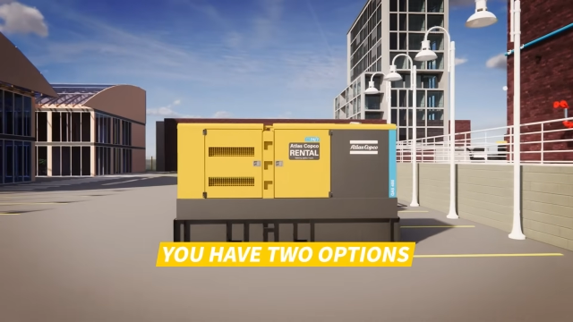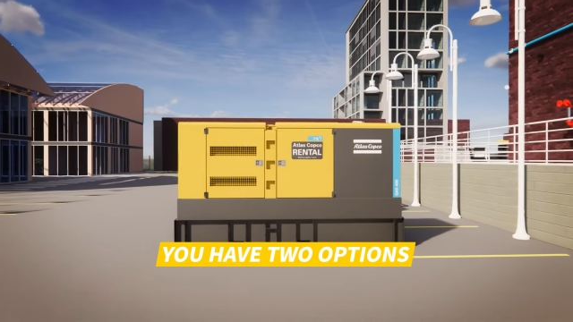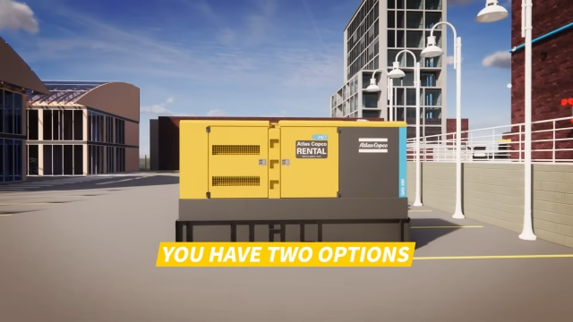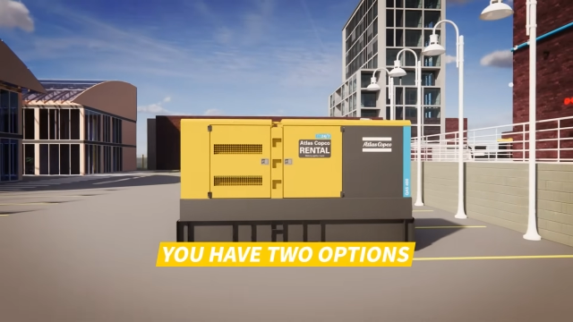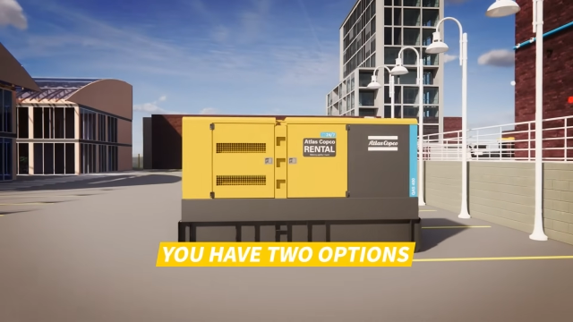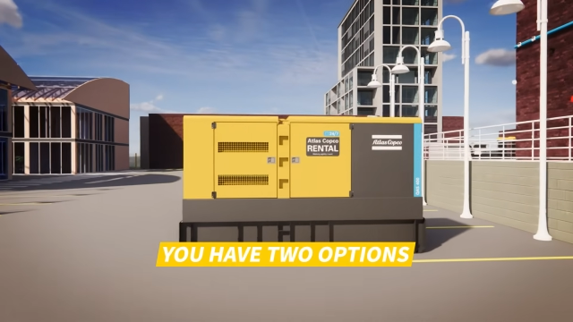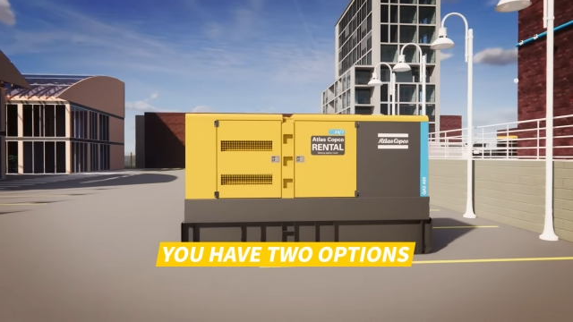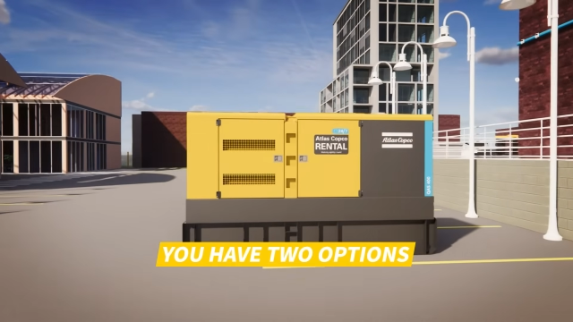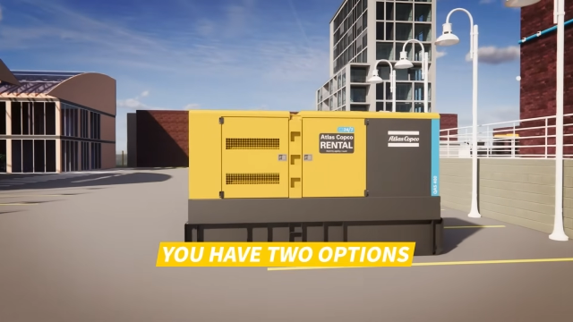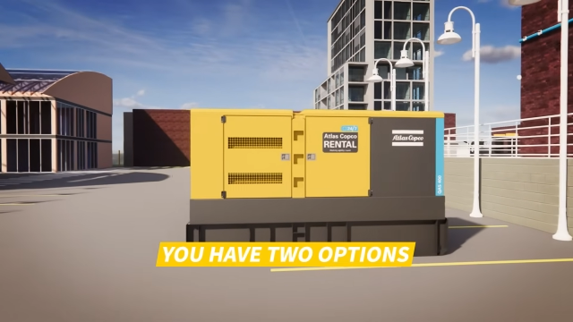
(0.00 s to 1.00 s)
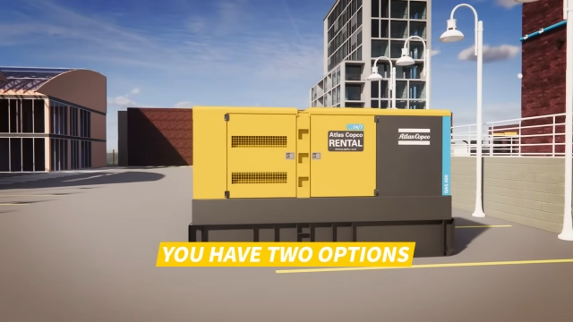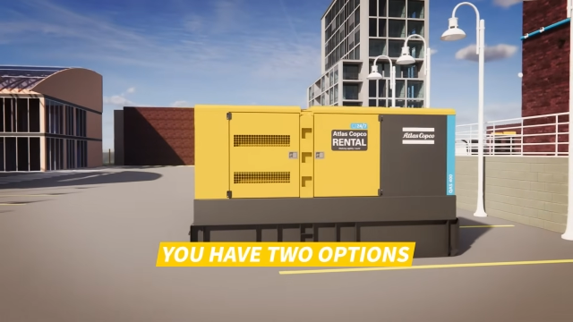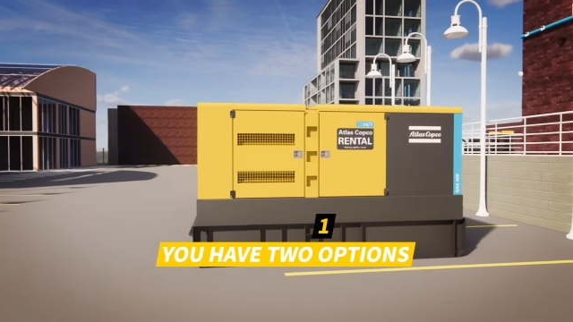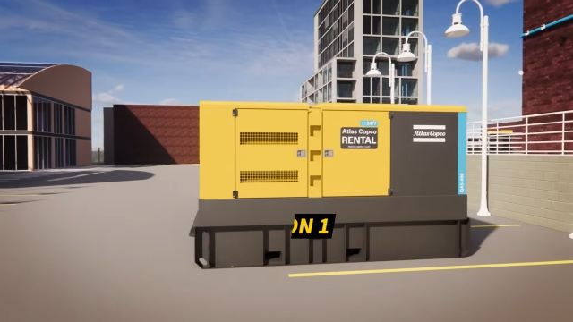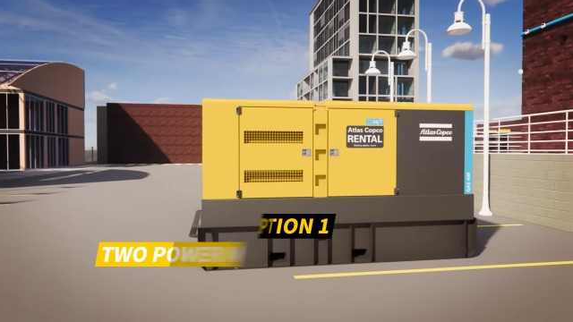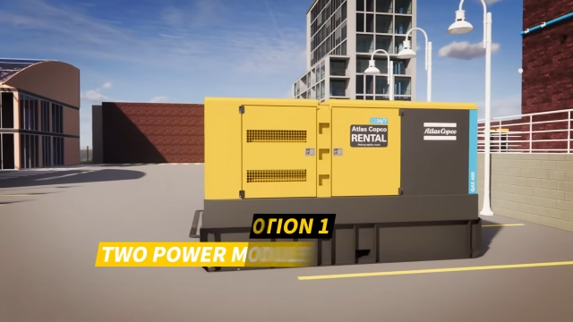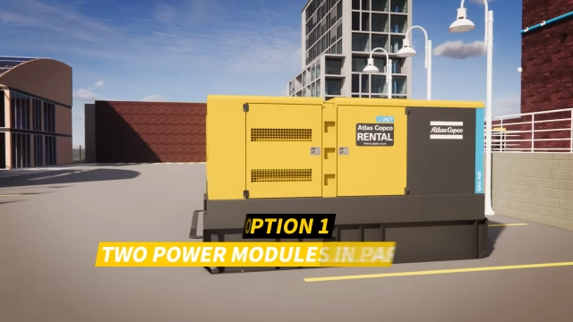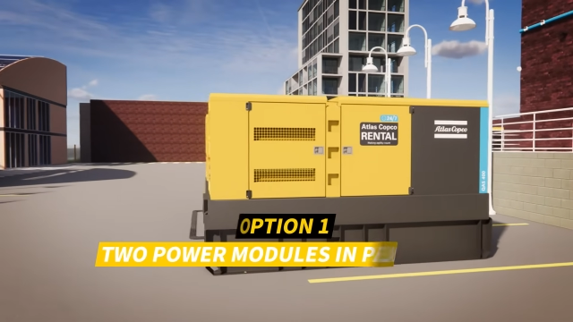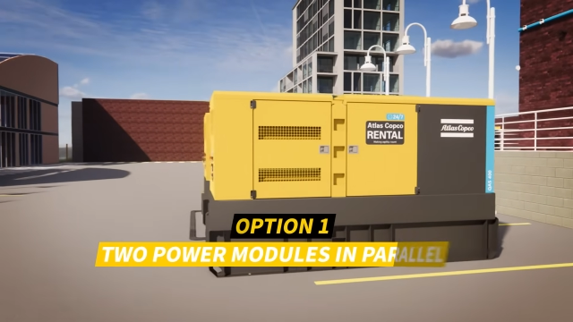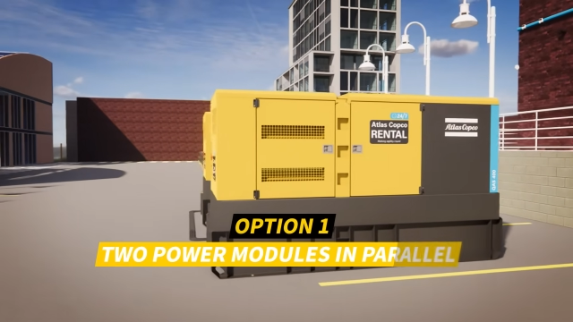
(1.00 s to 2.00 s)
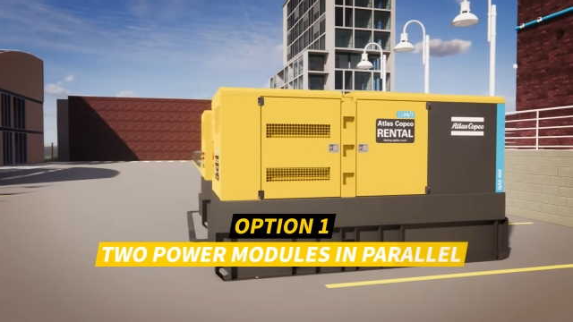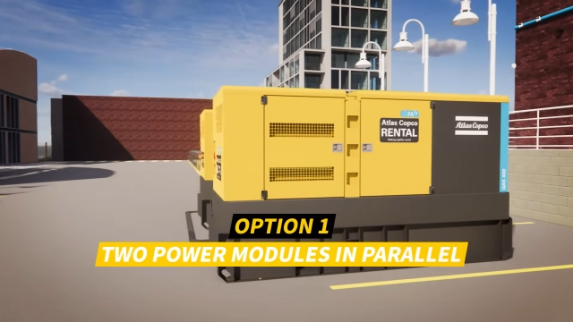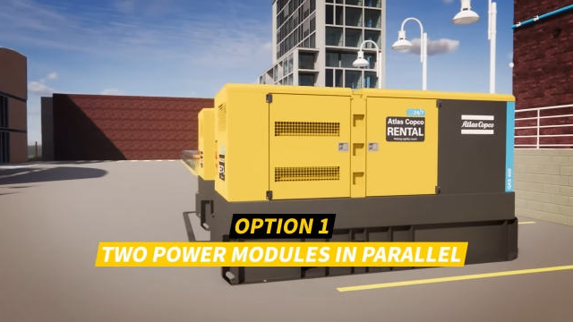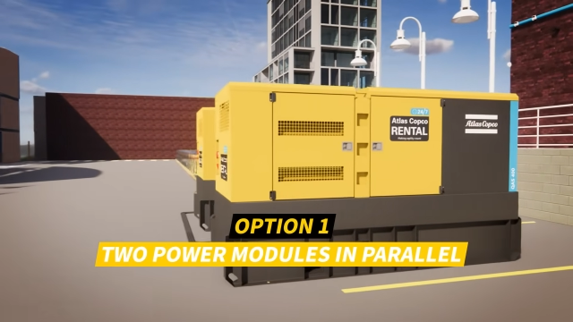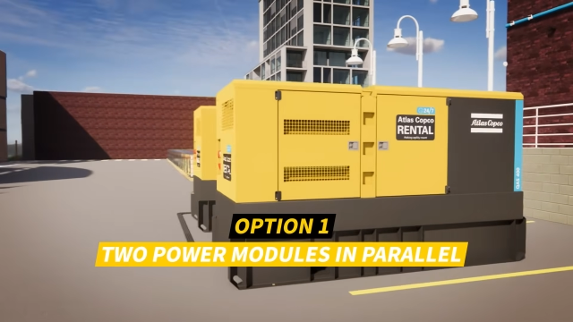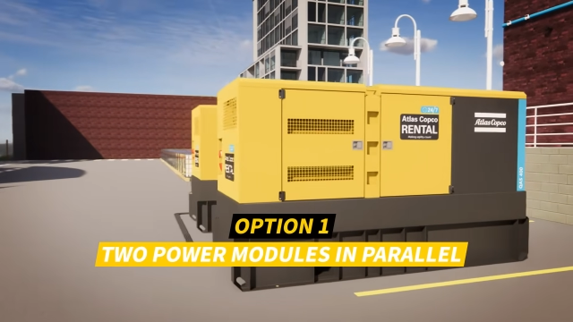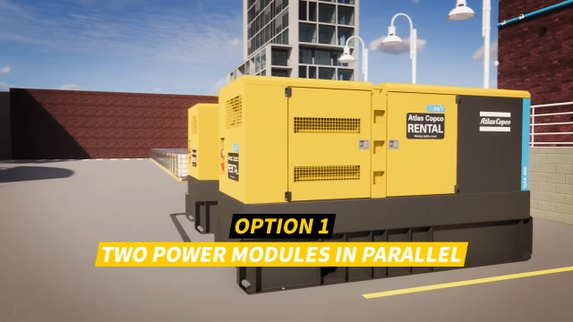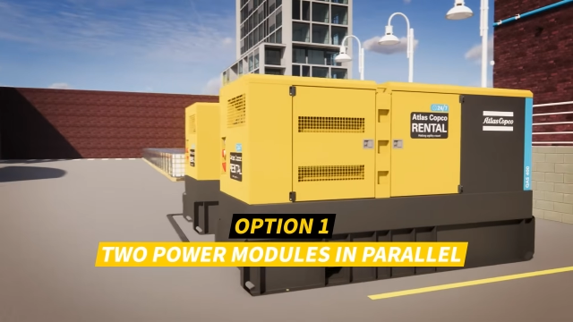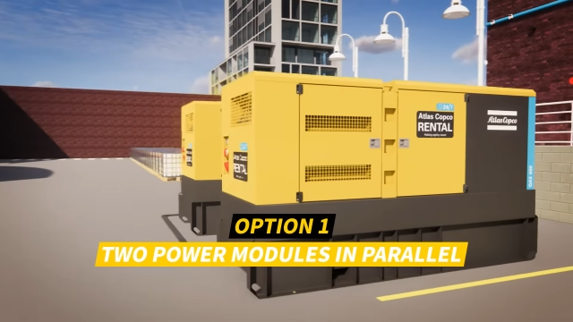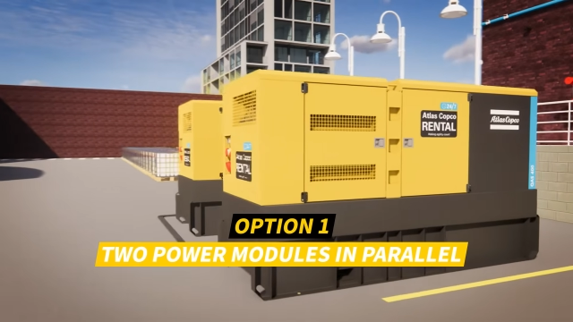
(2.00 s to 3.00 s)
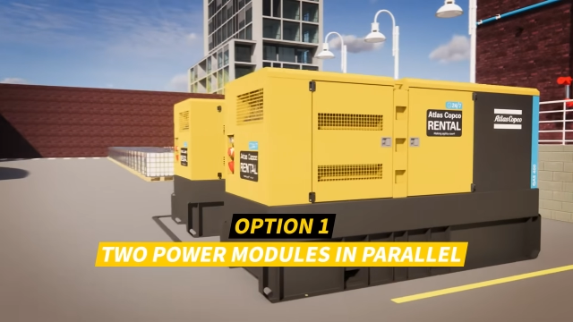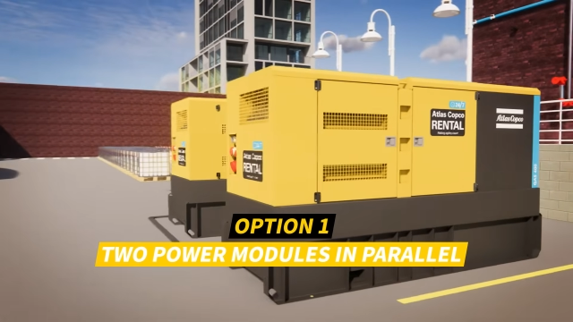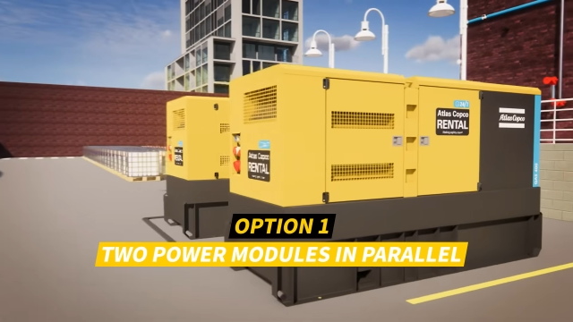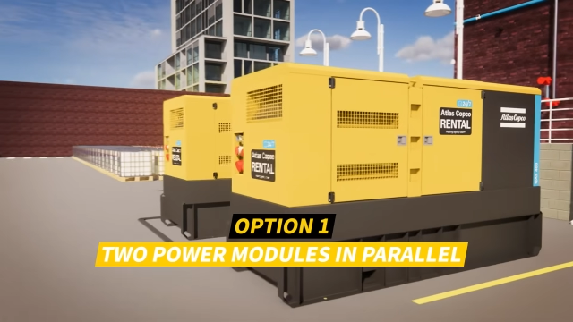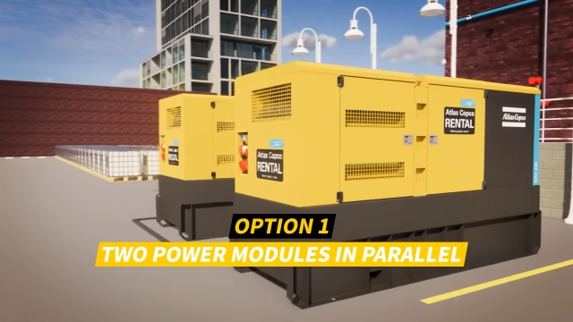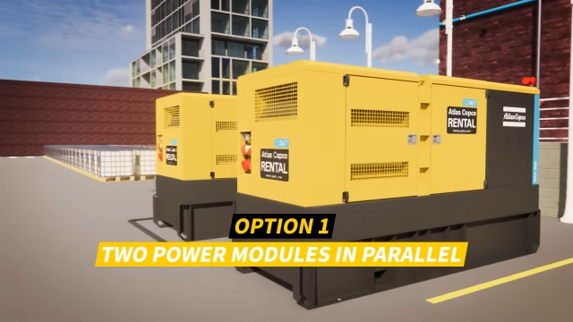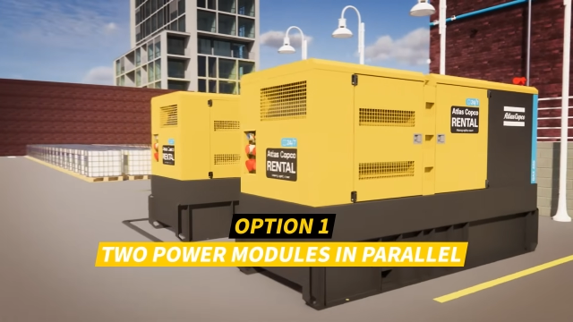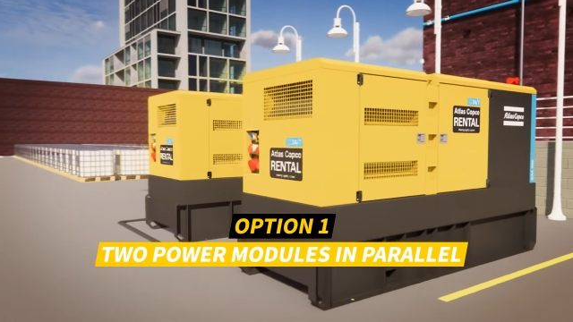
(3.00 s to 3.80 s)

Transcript: (no speaker visible)